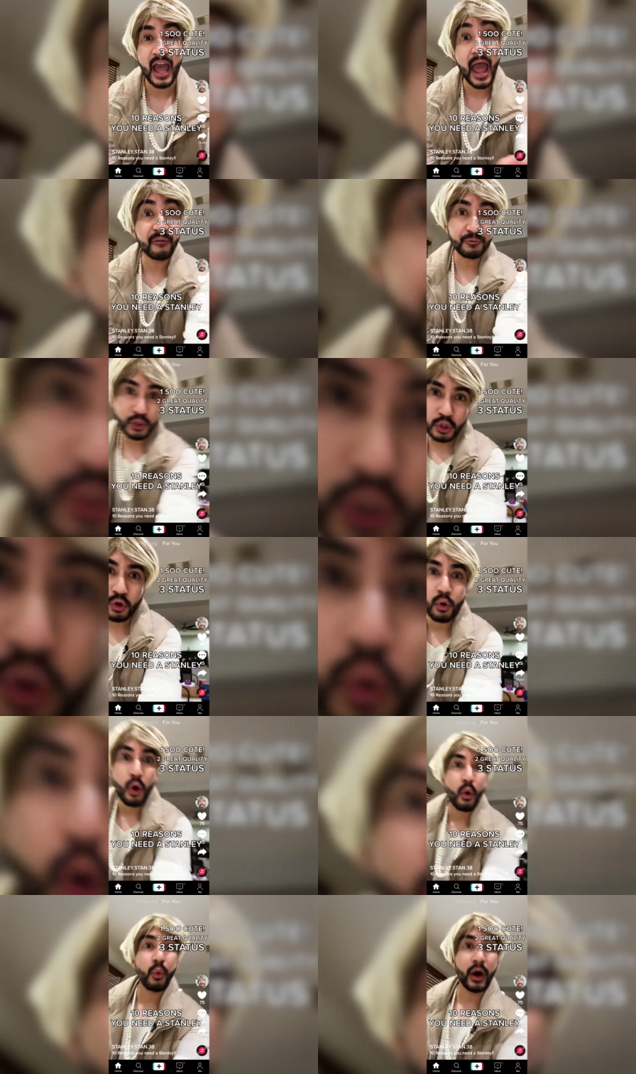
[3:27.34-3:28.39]
If you
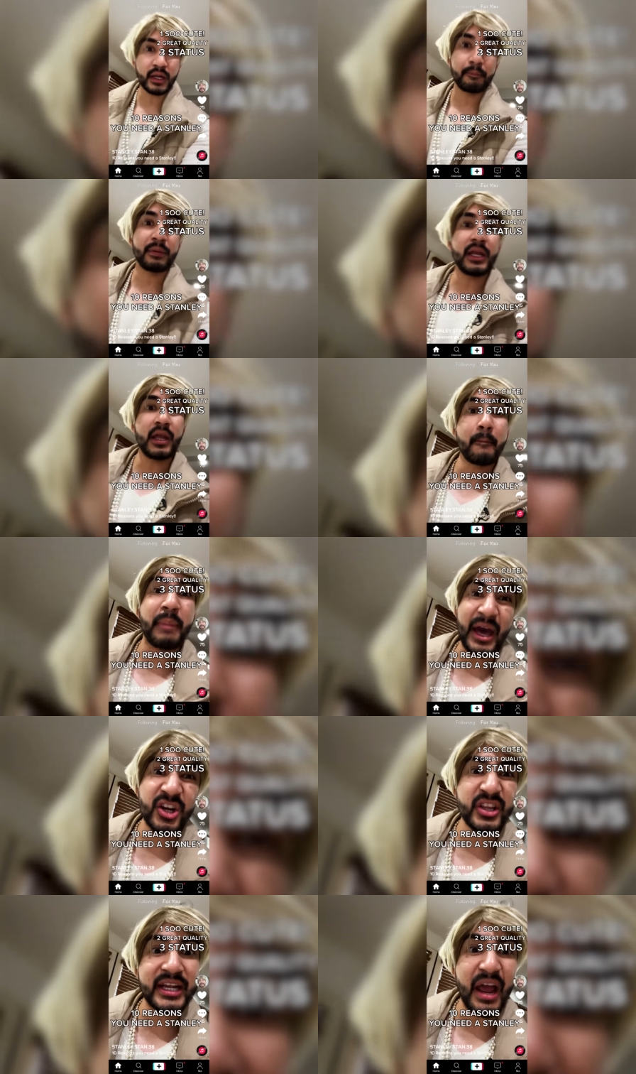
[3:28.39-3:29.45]
want to be
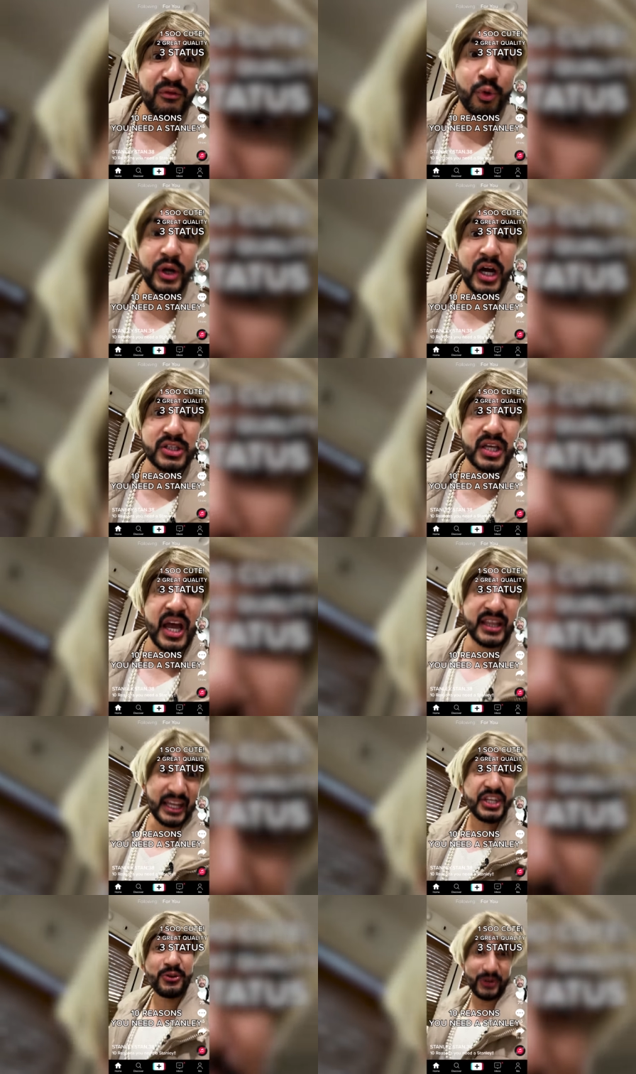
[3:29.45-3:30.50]
better than everyone else,
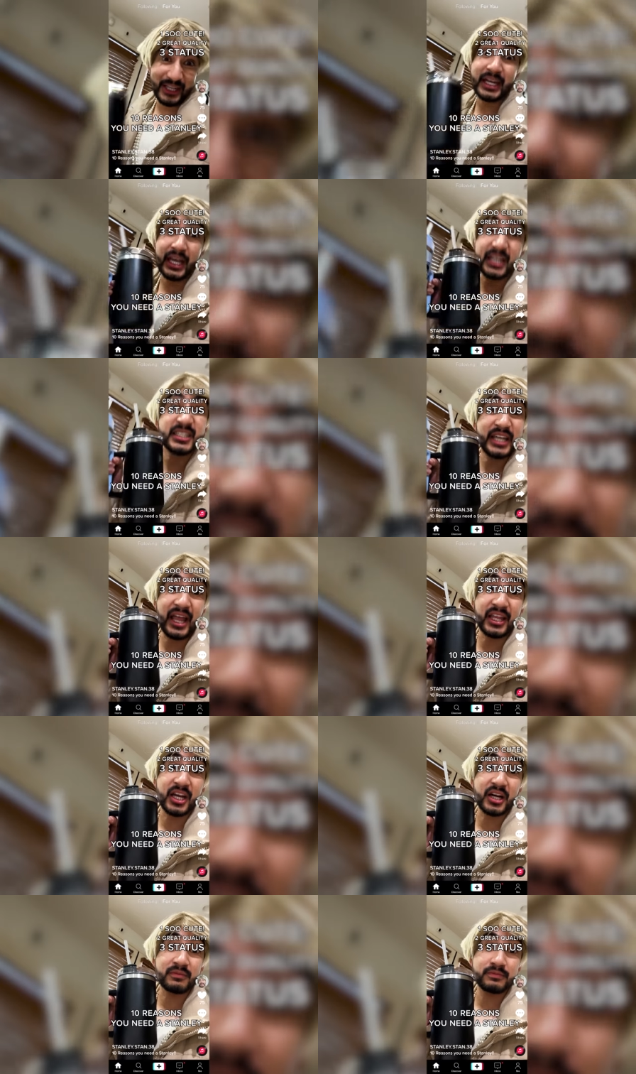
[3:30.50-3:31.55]
then you need to get a Stanley
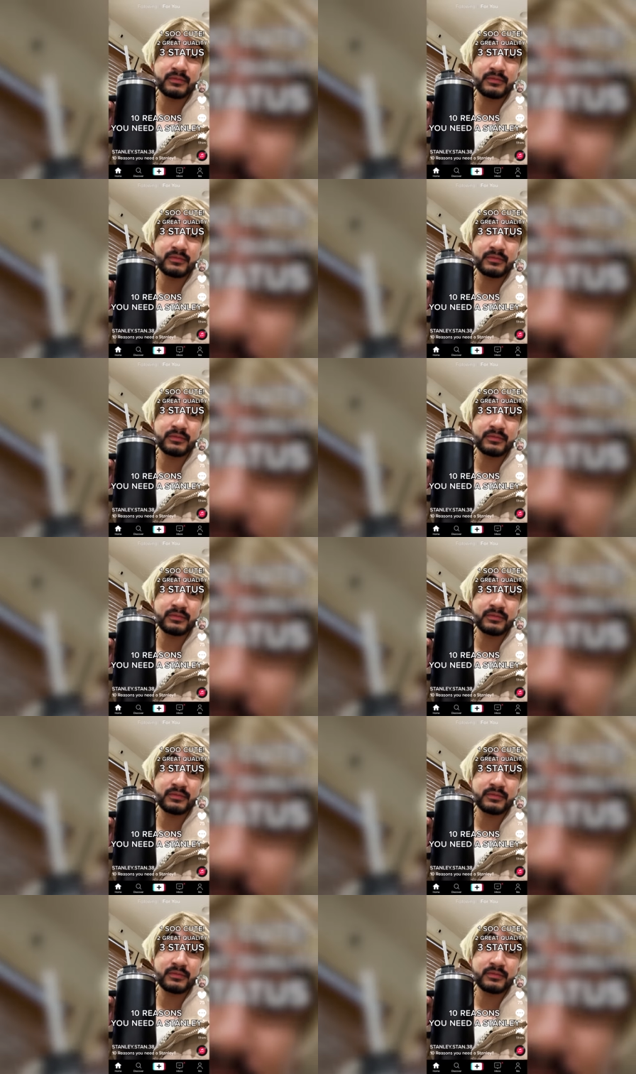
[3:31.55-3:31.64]
Cup.